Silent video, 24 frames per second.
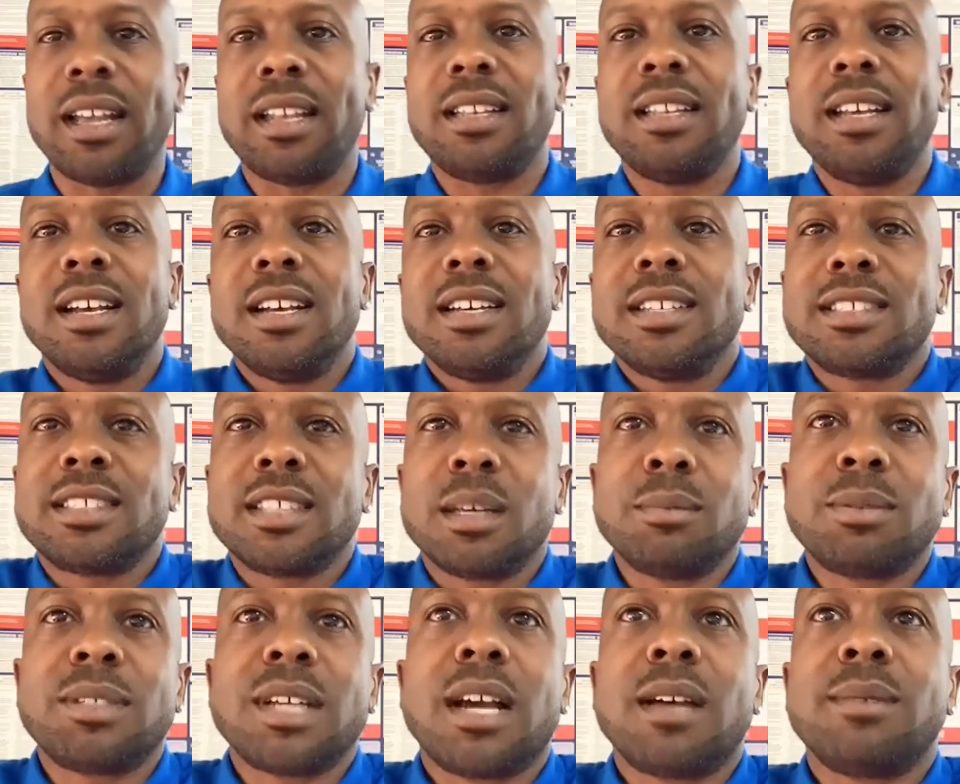And
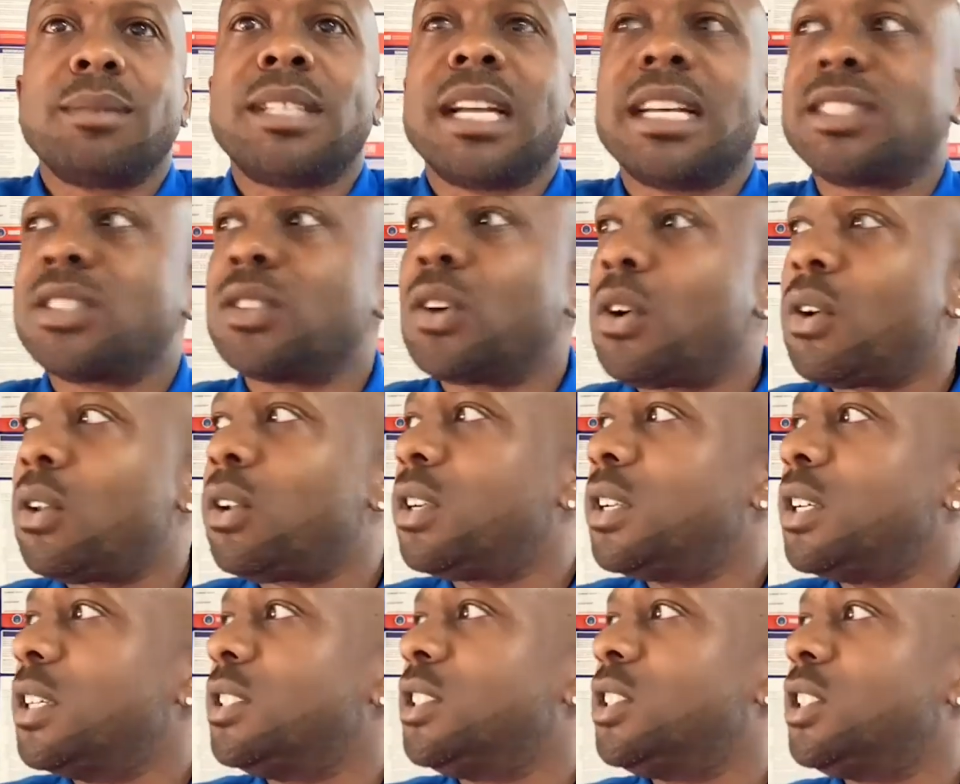sometimes that's
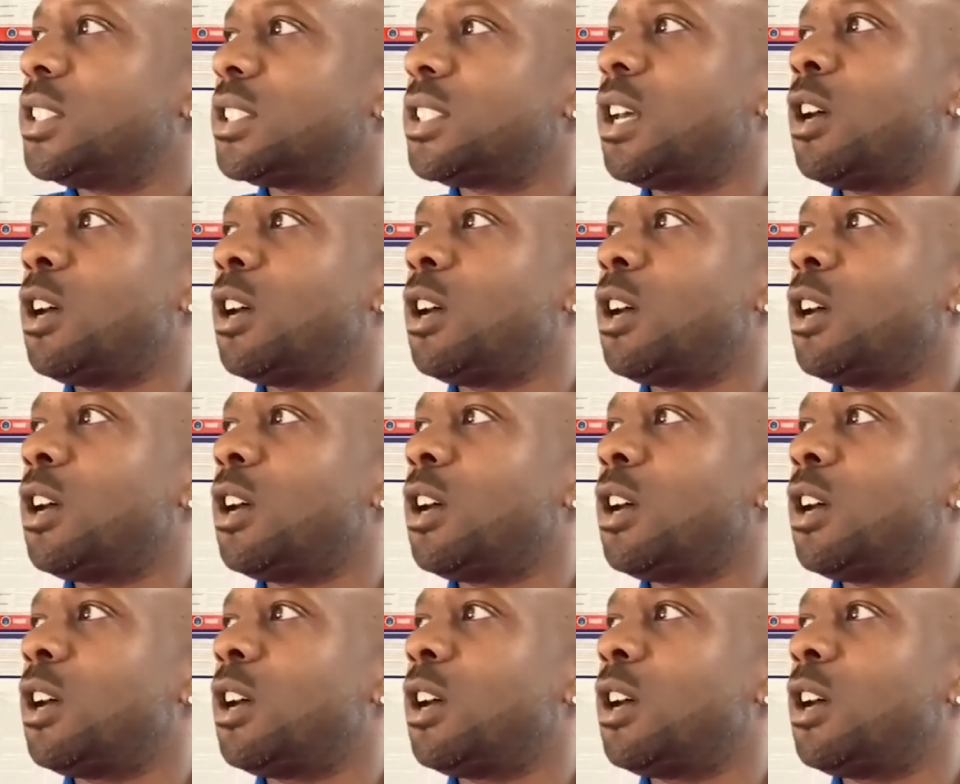all it is,